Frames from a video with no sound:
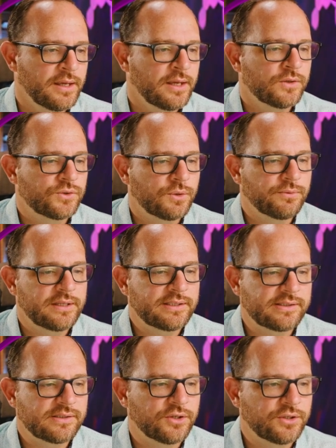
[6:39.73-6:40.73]
So this
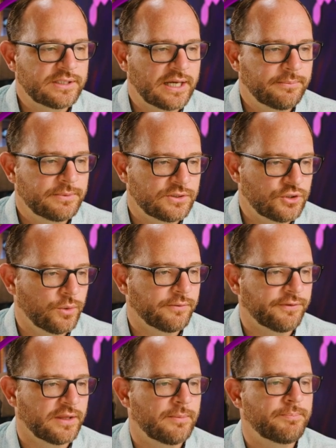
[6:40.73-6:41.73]
is the good time to do it
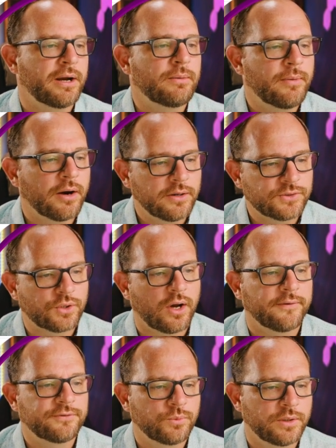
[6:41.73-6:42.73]
for them. Bear markets are
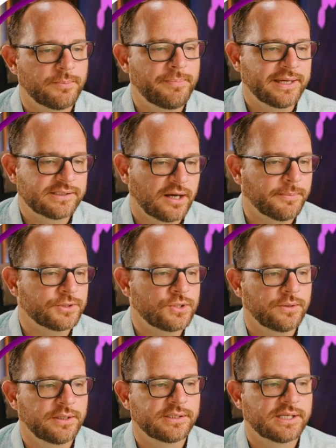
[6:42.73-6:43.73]
often when the best
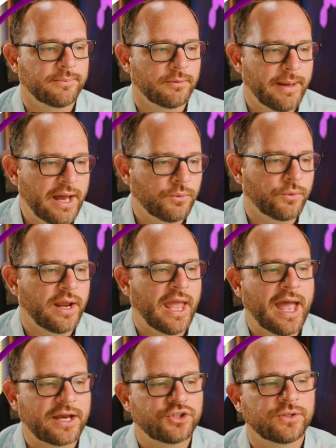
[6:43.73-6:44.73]
opportunities come about. We're
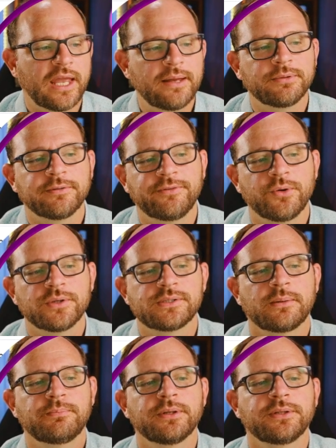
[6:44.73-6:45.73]
actually able to focus
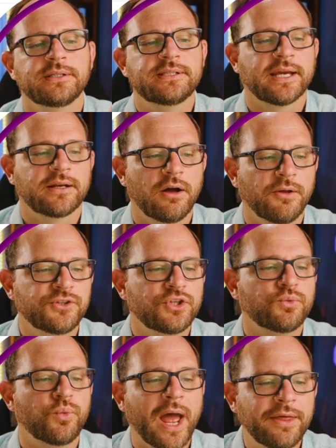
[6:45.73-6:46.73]
on building technology
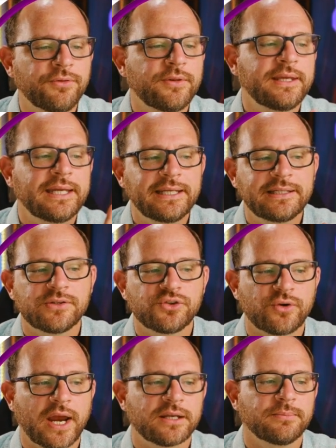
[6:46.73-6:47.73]
rather than getting
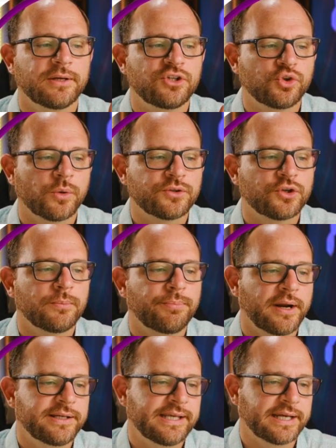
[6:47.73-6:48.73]
distracted by short-term
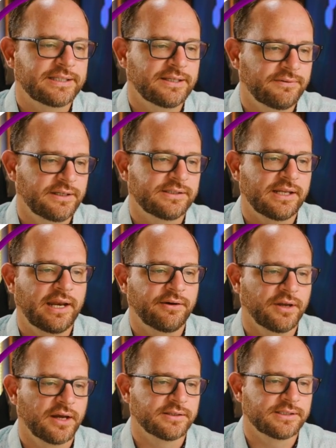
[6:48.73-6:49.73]
price activity, said
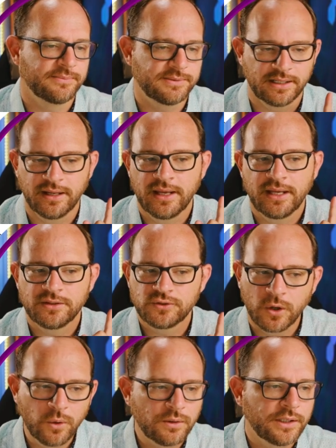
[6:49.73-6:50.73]
Ariana Simpson.
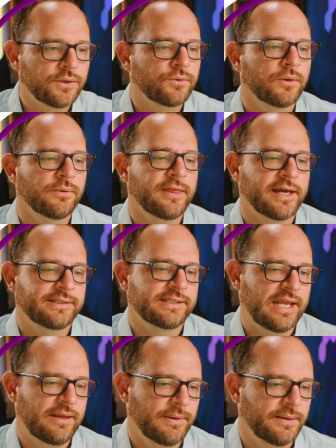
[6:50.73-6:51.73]
Totally agree with that
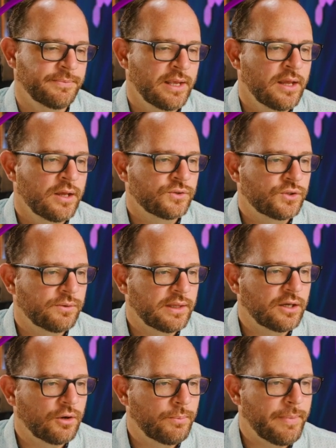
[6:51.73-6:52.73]
statement. So they
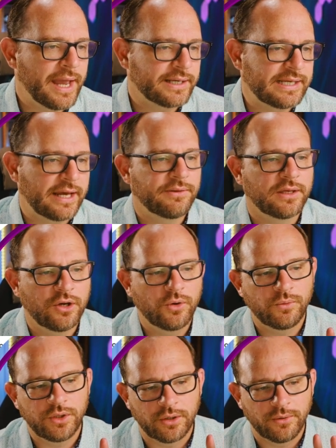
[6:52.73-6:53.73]
go back down. They
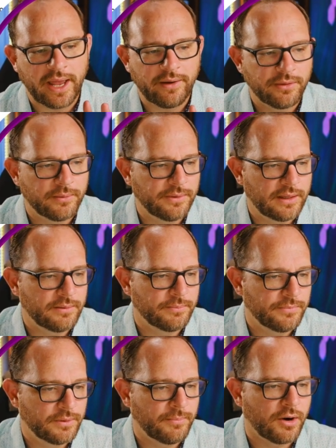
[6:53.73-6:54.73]
go, how
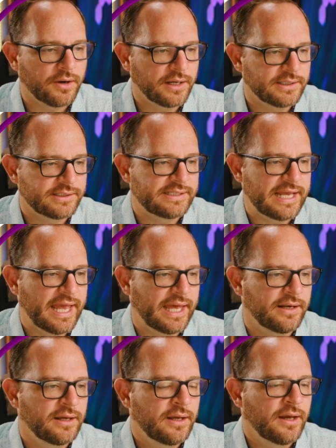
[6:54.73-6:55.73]
the market is
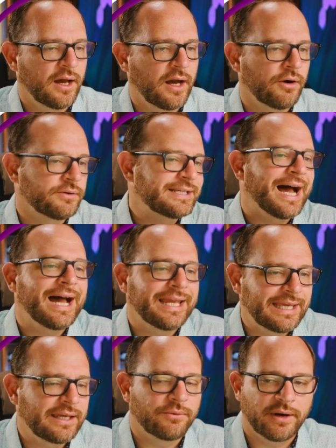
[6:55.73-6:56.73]
dead. Or
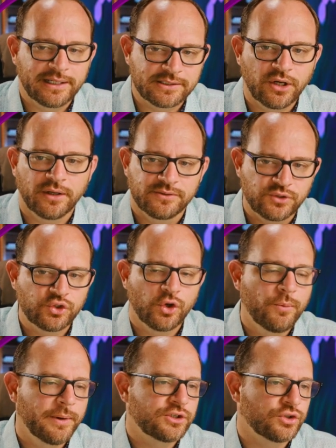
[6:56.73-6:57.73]
dying, right? It's gone
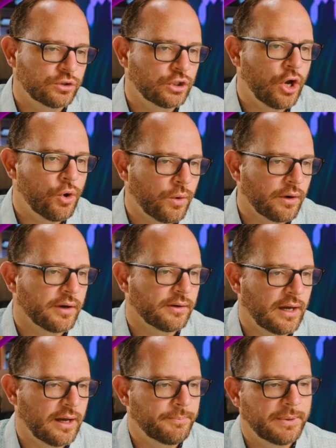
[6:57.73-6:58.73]
so much lower
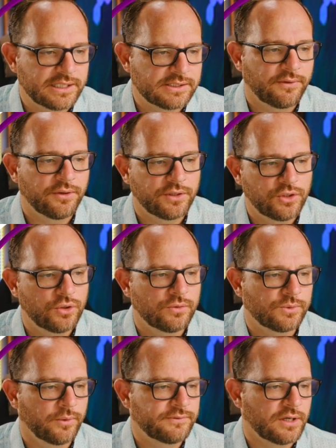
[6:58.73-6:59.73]
because of all the news
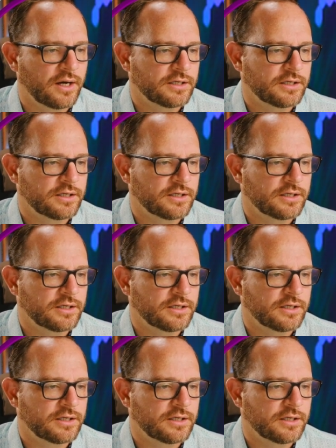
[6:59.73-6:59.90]
that we've talked